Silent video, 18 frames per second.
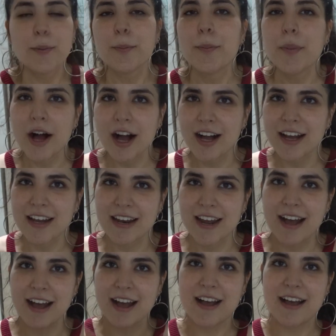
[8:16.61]

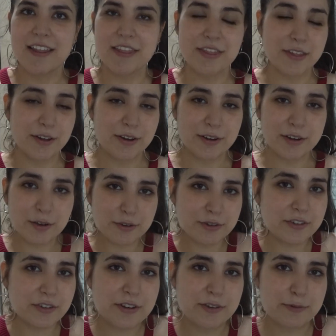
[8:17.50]
But the
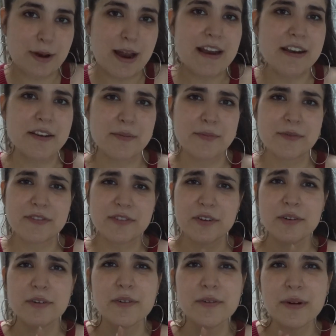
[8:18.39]
coaster is random,
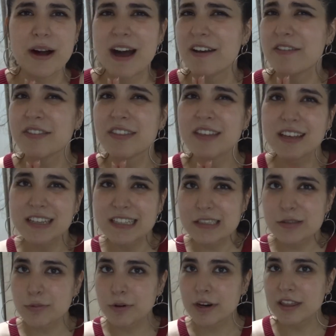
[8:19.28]
so I don't think
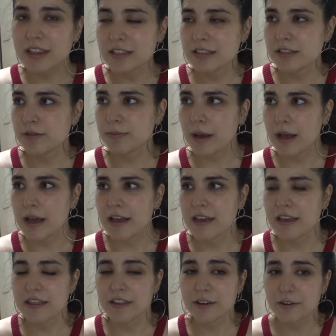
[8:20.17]
it's worth it to
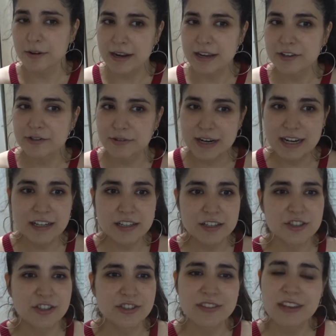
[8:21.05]
buy the gray
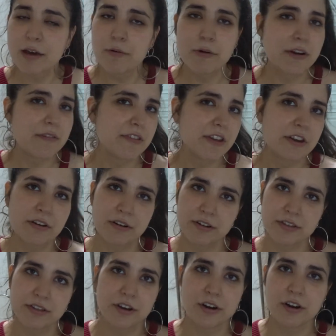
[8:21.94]
drink. Just get one of
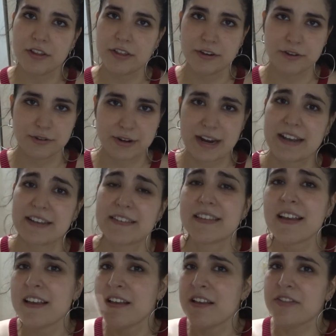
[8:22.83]
their other
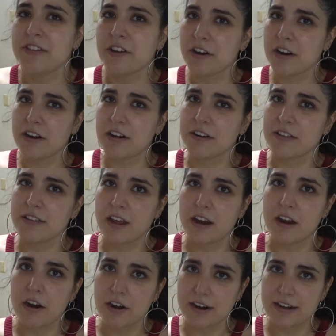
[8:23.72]
drinks that
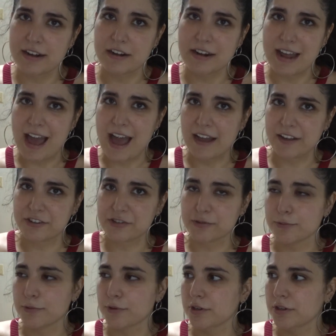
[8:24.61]
are in an
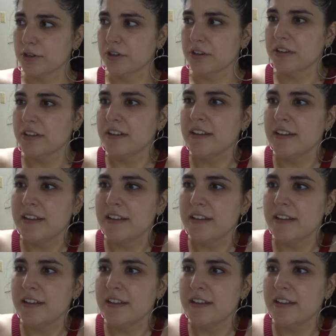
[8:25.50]
actual,